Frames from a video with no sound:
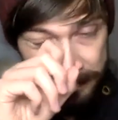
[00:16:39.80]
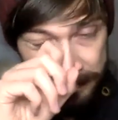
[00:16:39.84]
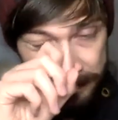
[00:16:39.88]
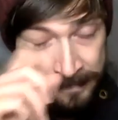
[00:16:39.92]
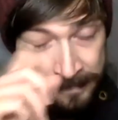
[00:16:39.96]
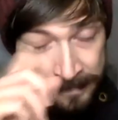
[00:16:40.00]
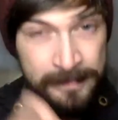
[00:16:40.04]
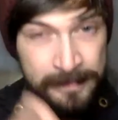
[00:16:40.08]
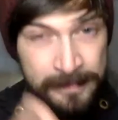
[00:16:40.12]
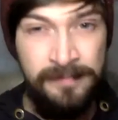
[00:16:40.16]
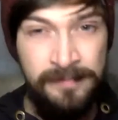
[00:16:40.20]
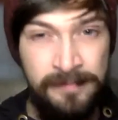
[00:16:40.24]

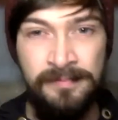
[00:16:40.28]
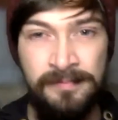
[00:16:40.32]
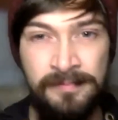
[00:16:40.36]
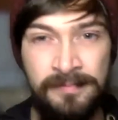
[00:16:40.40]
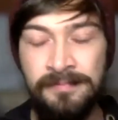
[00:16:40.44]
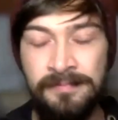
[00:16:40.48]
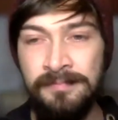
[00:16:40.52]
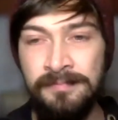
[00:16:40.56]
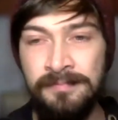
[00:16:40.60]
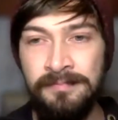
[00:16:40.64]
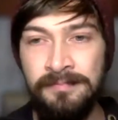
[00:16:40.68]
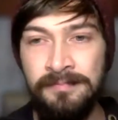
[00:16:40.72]

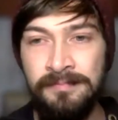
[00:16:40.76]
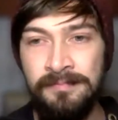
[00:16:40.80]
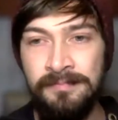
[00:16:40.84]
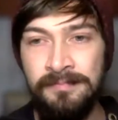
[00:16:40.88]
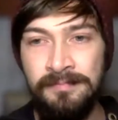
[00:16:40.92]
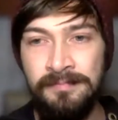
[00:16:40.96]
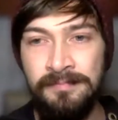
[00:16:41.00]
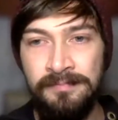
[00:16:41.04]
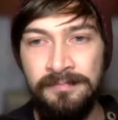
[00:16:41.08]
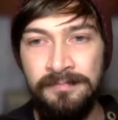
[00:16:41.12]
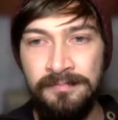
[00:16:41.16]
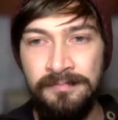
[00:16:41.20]

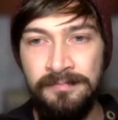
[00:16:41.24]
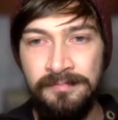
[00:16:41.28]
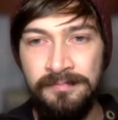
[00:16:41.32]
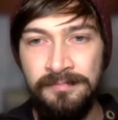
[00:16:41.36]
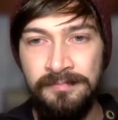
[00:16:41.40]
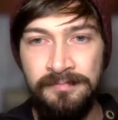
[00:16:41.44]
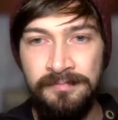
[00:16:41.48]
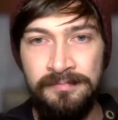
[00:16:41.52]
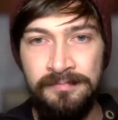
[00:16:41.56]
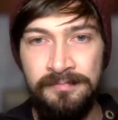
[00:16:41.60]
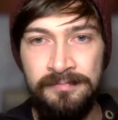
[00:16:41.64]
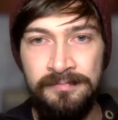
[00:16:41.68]

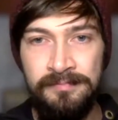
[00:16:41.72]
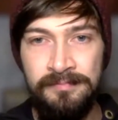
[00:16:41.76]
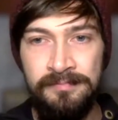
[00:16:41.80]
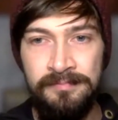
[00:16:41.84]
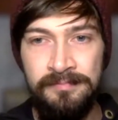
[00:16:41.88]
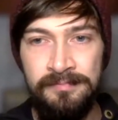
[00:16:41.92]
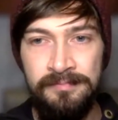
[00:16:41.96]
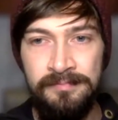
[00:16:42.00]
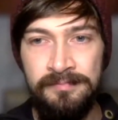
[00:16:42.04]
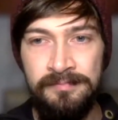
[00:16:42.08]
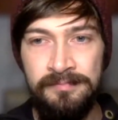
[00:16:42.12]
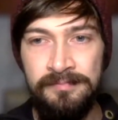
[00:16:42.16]

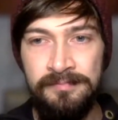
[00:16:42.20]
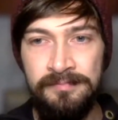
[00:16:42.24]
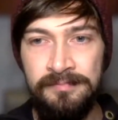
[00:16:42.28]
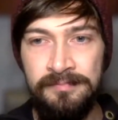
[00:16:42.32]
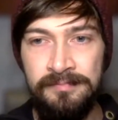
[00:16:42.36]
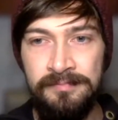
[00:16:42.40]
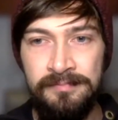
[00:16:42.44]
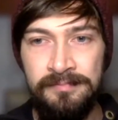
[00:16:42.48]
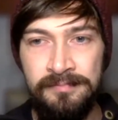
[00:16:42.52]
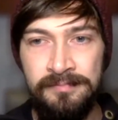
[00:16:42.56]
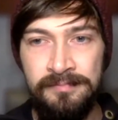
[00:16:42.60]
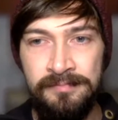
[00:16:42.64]

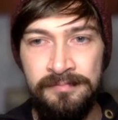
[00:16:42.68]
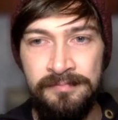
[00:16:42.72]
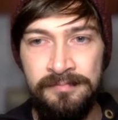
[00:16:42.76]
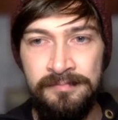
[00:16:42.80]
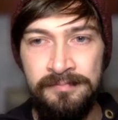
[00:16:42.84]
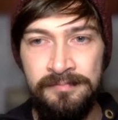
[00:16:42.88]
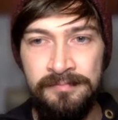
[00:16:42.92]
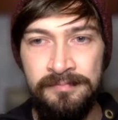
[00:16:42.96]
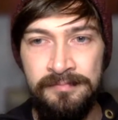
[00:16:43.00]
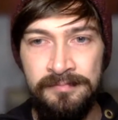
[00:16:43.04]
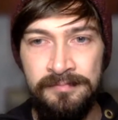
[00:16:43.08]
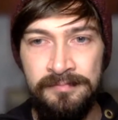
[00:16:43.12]

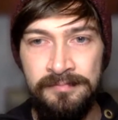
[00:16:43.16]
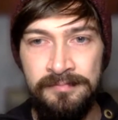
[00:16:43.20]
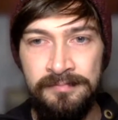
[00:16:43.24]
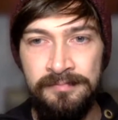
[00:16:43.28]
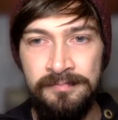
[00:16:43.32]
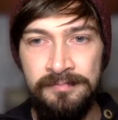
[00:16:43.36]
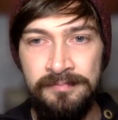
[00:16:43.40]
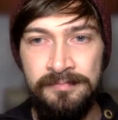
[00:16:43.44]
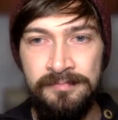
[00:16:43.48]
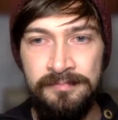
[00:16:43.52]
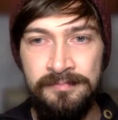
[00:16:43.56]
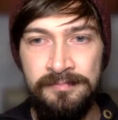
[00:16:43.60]

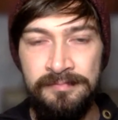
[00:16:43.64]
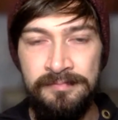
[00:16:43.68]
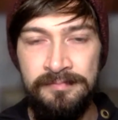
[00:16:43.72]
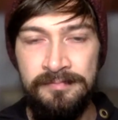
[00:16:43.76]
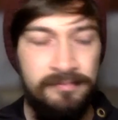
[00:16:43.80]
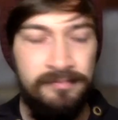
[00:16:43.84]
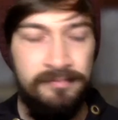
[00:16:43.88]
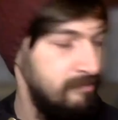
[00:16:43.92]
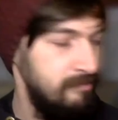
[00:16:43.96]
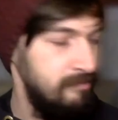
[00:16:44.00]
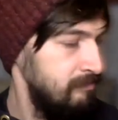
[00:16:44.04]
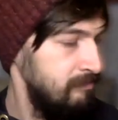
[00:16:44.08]

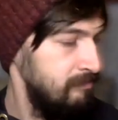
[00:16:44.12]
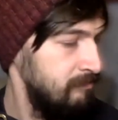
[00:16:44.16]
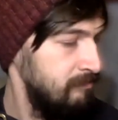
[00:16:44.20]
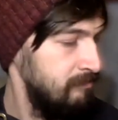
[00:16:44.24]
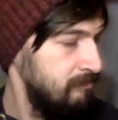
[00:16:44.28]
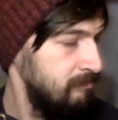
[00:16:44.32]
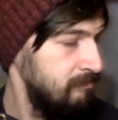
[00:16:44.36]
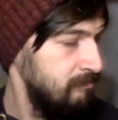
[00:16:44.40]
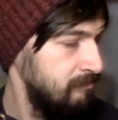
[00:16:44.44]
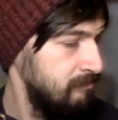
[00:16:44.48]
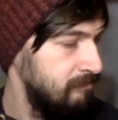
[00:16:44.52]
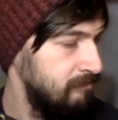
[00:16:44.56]

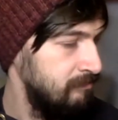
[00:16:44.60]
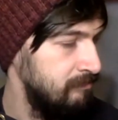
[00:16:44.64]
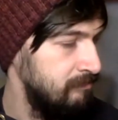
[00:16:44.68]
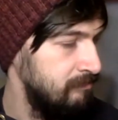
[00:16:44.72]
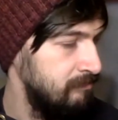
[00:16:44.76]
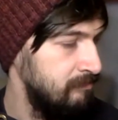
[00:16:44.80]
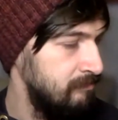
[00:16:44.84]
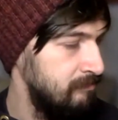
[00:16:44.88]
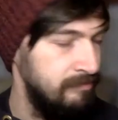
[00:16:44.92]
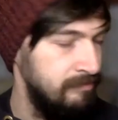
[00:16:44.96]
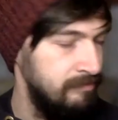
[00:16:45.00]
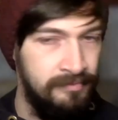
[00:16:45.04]

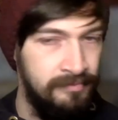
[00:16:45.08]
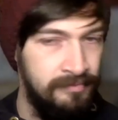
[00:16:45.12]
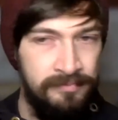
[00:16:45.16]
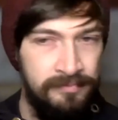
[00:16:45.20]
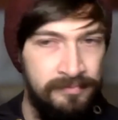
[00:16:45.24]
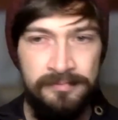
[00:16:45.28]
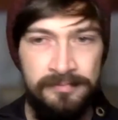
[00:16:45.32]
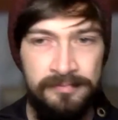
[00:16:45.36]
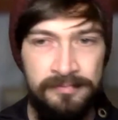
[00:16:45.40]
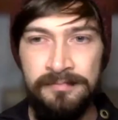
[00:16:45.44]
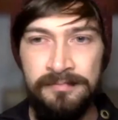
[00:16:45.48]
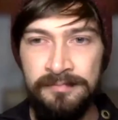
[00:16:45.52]

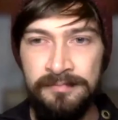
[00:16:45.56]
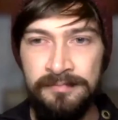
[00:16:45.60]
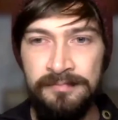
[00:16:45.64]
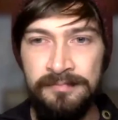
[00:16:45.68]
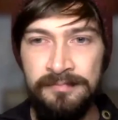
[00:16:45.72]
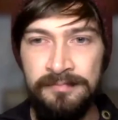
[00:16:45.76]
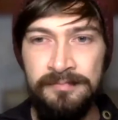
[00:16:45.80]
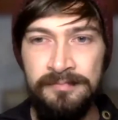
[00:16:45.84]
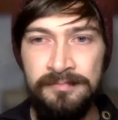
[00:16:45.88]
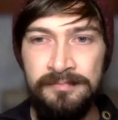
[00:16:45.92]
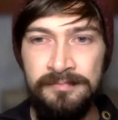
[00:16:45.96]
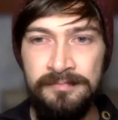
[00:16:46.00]

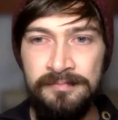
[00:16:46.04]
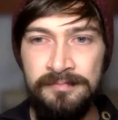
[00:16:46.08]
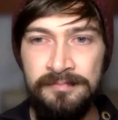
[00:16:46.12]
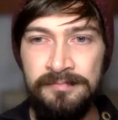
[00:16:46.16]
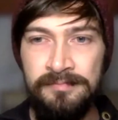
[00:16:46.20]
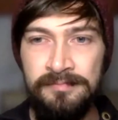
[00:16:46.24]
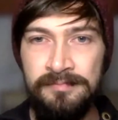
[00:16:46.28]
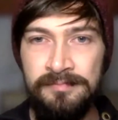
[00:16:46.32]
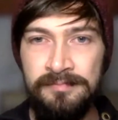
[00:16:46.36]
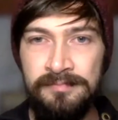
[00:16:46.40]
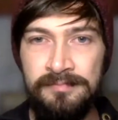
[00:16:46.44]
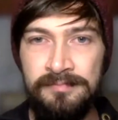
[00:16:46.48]

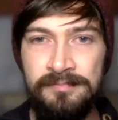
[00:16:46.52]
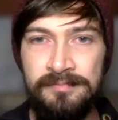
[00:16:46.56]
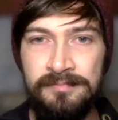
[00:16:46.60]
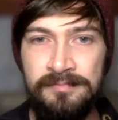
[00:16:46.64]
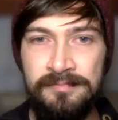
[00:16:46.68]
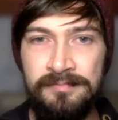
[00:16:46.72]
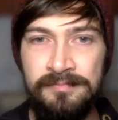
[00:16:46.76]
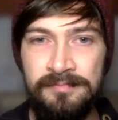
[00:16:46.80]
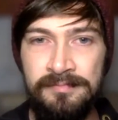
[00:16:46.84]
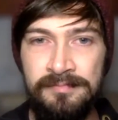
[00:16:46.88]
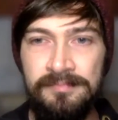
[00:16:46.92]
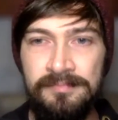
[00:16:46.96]

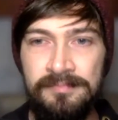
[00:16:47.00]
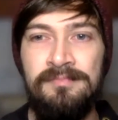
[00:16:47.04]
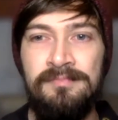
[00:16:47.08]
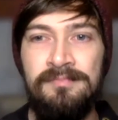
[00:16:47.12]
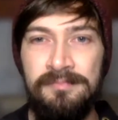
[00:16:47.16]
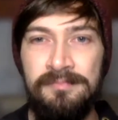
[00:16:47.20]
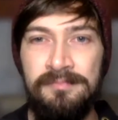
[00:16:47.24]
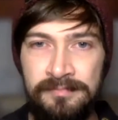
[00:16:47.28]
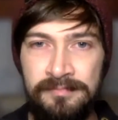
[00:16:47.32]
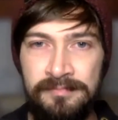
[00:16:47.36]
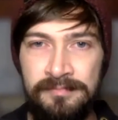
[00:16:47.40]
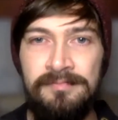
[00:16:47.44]

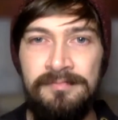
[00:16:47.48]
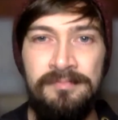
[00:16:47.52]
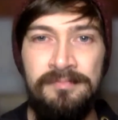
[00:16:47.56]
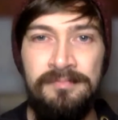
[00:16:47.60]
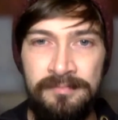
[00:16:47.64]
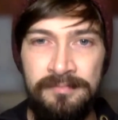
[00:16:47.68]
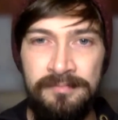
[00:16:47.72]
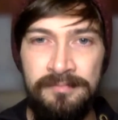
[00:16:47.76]
(not speaking)